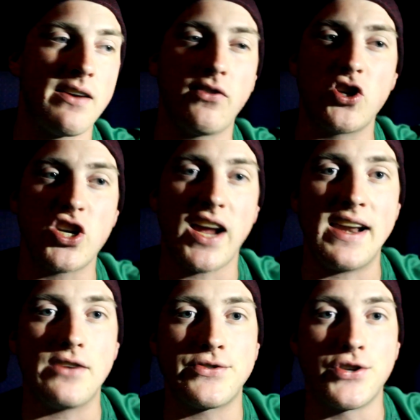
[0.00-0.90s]
it, definitely check
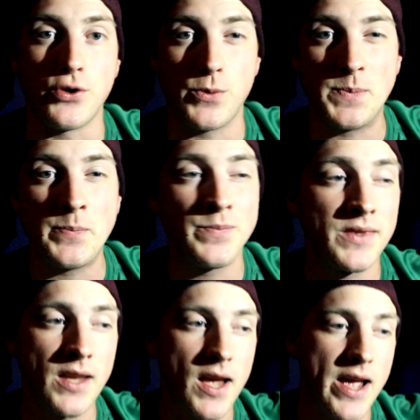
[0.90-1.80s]
it out soon.
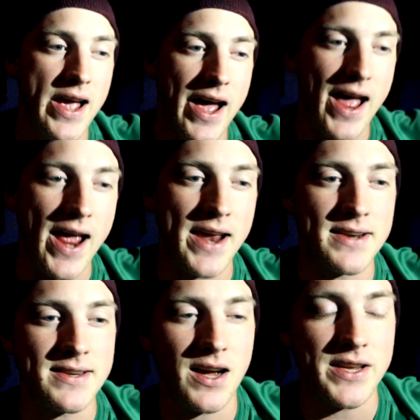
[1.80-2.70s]

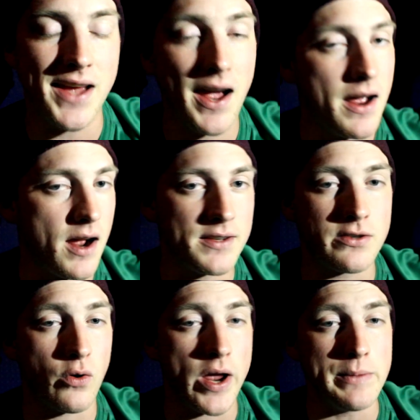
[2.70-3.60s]
And uh, yeah, guys,
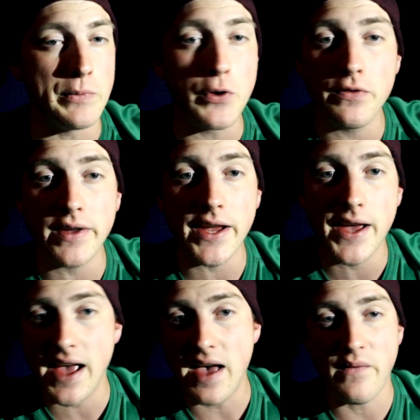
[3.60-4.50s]
great movie.
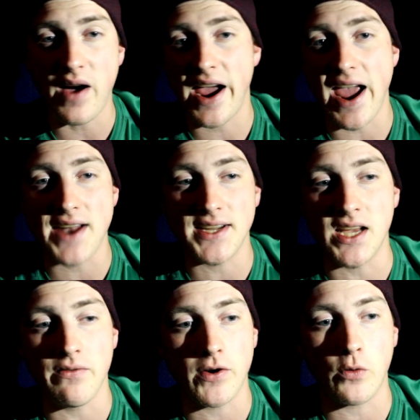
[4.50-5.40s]
If I had to
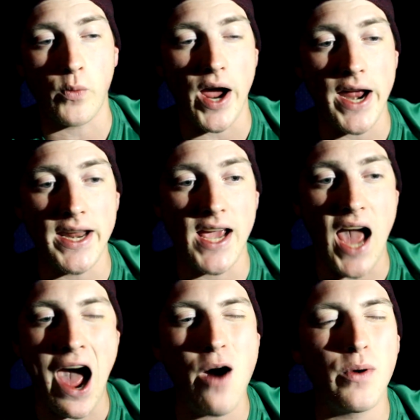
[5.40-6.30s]
give it a rating,
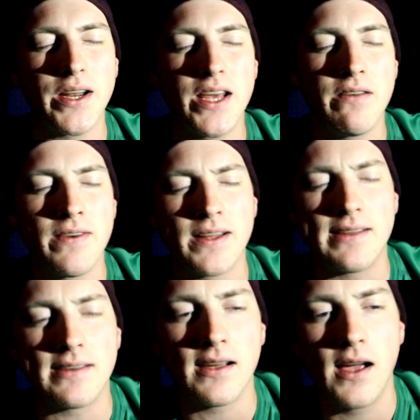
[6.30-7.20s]
I would give
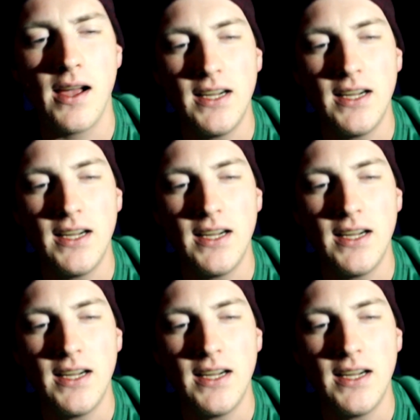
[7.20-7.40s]
it.